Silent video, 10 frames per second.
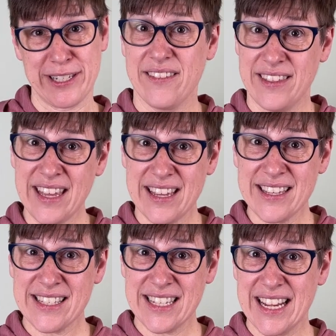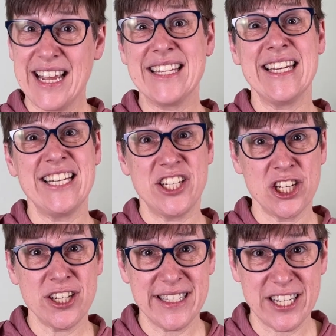This is an
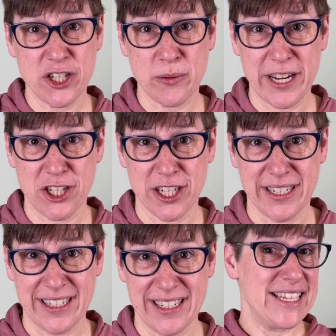addition situation.